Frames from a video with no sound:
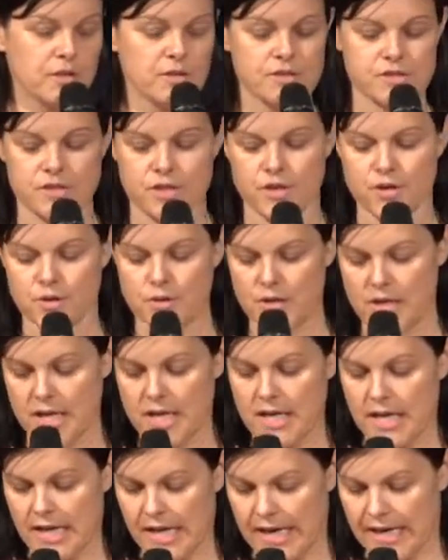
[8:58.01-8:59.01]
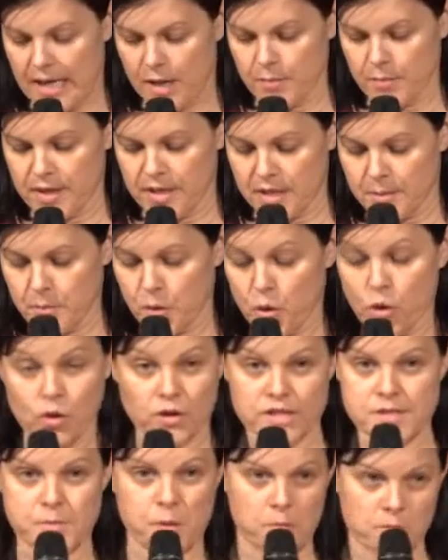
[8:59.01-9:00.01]
So in
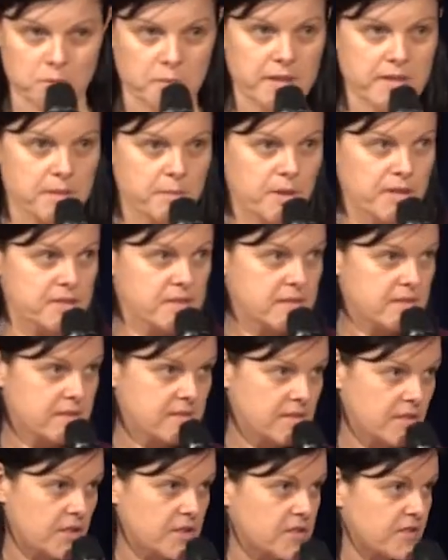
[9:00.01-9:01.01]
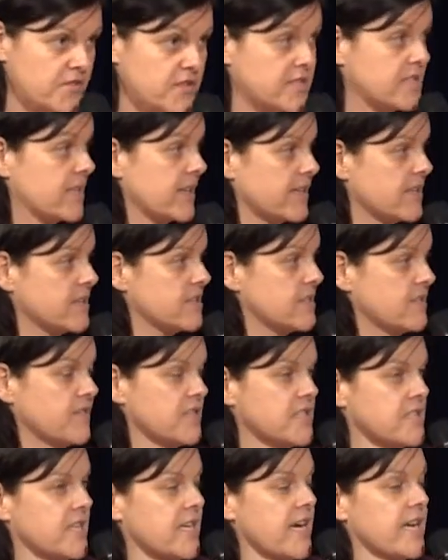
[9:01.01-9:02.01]
Nepal it's probably the most
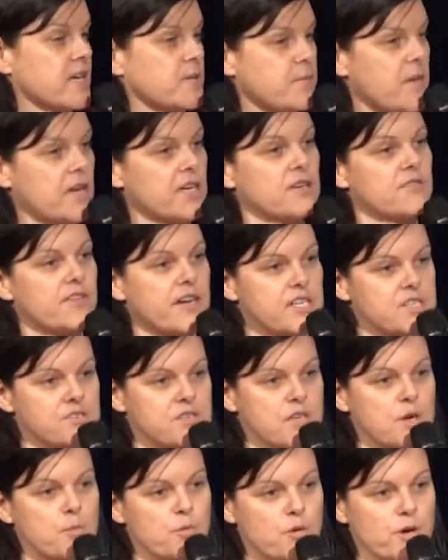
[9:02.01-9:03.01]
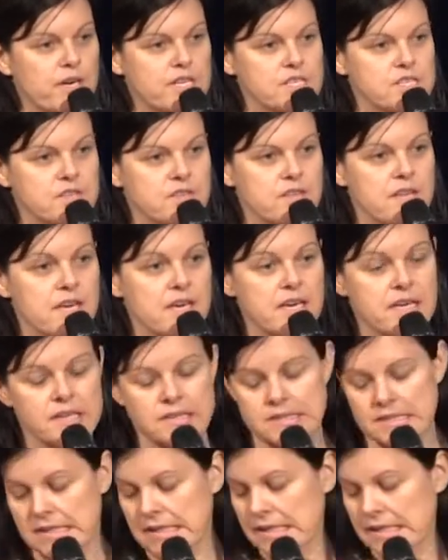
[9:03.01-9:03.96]
sophisticated manufacturing operation there.